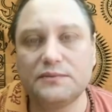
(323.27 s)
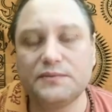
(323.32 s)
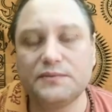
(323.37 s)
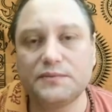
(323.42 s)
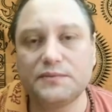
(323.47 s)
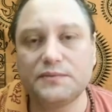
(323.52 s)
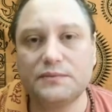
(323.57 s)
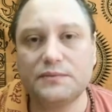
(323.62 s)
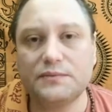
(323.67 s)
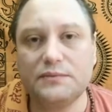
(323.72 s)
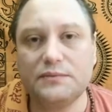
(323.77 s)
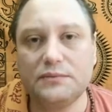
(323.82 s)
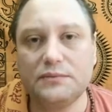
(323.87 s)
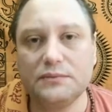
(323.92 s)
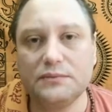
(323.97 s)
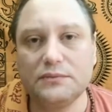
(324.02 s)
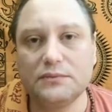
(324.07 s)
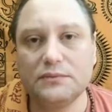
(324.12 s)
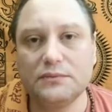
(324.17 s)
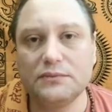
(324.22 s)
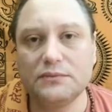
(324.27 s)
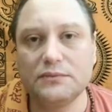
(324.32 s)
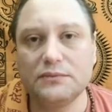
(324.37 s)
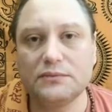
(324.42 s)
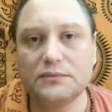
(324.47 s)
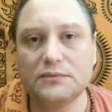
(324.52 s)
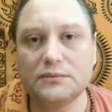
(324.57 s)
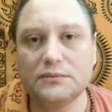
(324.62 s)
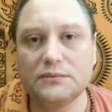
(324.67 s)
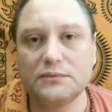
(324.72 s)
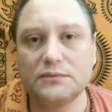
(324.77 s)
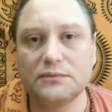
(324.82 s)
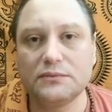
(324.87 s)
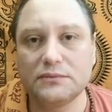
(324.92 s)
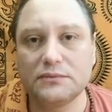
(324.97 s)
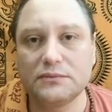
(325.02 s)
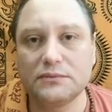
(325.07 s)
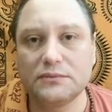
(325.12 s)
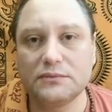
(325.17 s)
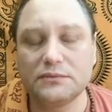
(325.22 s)

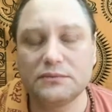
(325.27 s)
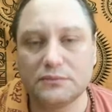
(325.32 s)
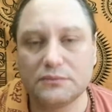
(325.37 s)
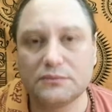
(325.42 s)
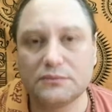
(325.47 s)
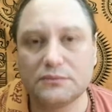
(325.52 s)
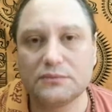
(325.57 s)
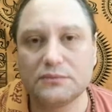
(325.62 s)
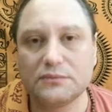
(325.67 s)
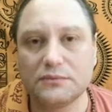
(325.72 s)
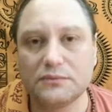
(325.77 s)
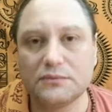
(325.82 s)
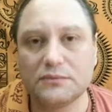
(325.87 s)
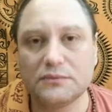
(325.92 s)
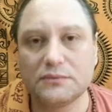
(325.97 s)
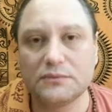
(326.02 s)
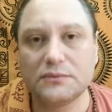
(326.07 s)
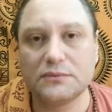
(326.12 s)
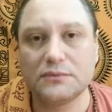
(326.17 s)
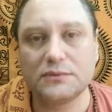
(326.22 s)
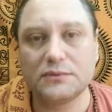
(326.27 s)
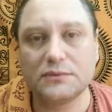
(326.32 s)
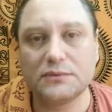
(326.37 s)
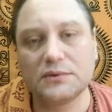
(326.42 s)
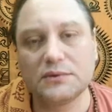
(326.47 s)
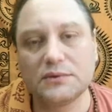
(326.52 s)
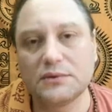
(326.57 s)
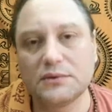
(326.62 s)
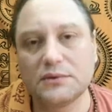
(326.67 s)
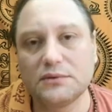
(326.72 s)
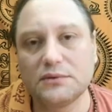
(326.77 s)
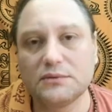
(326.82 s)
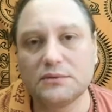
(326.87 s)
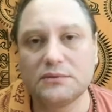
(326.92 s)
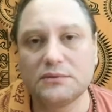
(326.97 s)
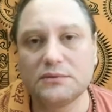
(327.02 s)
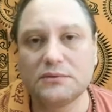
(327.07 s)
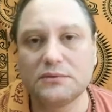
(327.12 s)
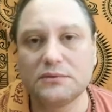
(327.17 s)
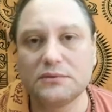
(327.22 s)

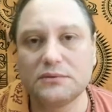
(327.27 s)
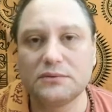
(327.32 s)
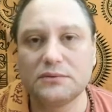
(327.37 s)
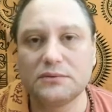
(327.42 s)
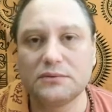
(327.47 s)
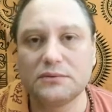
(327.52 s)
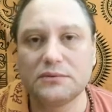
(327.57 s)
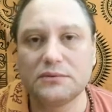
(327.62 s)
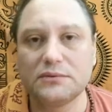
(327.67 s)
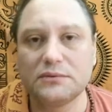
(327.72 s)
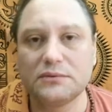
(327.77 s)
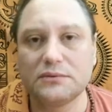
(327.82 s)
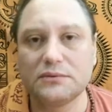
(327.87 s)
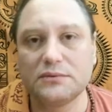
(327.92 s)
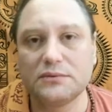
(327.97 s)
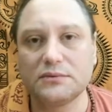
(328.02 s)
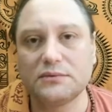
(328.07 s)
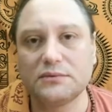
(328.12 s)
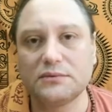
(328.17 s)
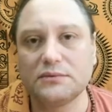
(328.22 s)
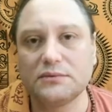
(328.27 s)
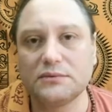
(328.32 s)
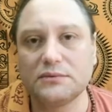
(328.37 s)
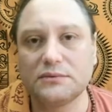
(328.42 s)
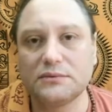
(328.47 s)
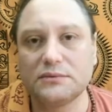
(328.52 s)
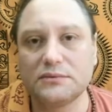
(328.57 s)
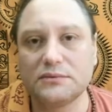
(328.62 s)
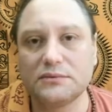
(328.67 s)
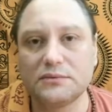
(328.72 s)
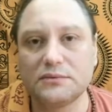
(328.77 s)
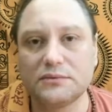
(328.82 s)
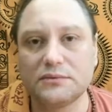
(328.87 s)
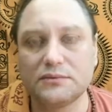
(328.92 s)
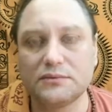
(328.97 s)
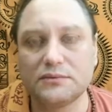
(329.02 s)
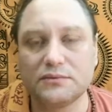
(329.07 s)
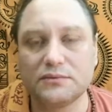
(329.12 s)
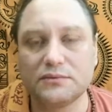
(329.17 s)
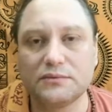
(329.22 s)

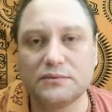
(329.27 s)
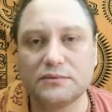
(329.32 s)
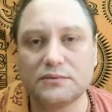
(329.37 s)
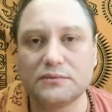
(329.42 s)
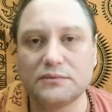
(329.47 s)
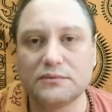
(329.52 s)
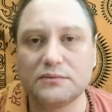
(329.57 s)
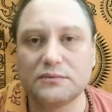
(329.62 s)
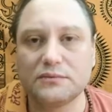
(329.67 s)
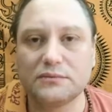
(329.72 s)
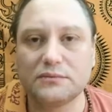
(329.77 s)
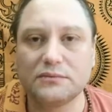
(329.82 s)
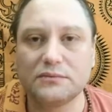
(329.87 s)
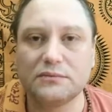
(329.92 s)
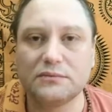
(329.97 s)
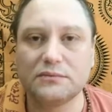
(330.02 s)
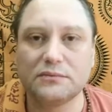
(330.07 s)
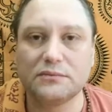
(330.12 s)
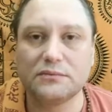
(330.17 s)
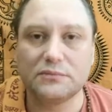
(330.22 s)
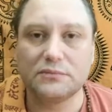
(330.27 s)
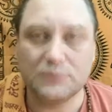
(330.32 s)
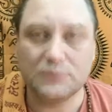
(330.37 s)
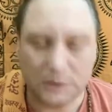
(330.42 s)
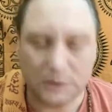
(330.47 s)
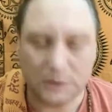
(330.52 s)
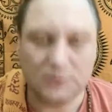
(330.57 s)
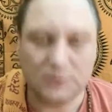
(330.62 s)
The person shown says nothing.